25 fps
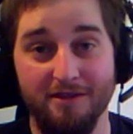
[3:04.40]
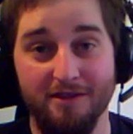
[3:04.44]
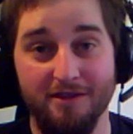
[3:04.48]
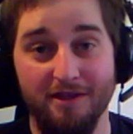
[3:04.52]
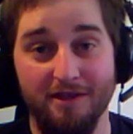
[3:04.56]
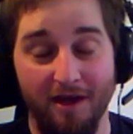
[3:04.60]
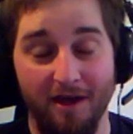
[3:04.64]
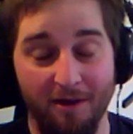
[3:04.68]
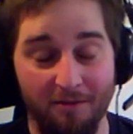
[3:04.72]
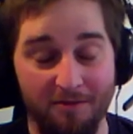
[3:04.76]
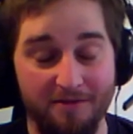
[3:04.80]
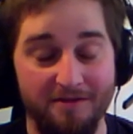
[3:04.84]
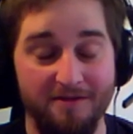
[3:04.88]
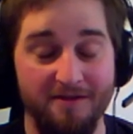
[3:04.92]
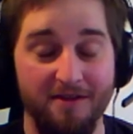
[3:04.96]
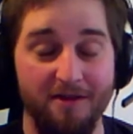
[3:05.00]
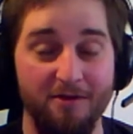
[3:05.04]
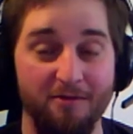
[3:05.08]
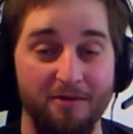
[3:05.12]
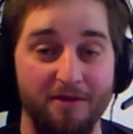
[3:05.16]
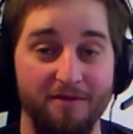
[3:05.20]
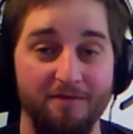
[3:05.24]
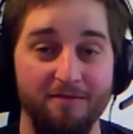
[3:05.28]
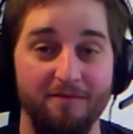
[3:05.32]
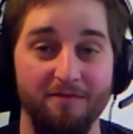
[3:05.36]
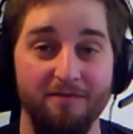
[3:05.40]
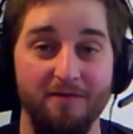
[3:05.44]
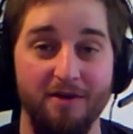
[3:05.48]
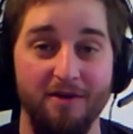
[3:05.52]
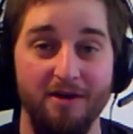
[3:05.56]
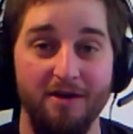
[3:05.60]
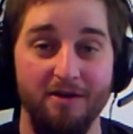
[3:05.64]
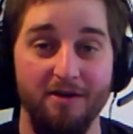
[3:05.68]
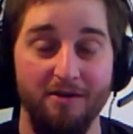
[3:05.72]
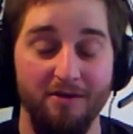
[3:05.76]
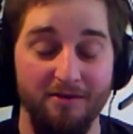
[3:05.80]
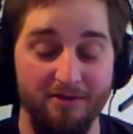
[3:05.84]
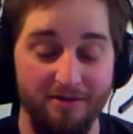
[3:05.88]
I would stay away from
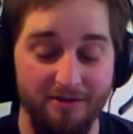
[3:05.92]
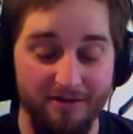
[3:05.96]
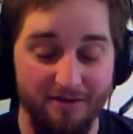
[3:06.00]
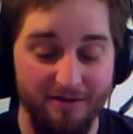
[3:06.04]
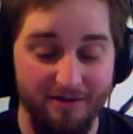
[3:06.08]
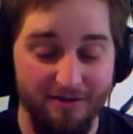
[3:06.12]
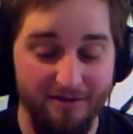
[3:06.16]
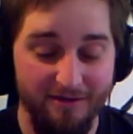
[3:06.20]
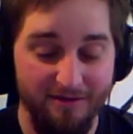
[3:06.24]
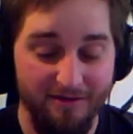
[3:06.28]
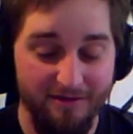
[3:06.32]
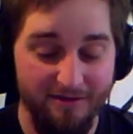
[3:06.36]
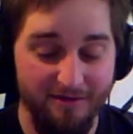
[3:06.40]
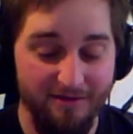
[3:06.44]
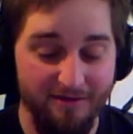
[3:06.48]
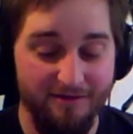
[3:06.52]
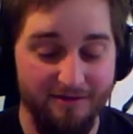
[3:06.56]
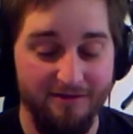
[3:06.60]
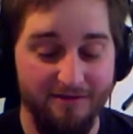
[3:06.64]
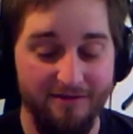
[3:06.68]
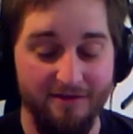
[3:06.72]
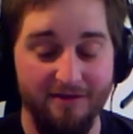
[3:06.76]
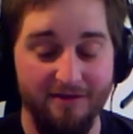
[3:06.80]
feral. It's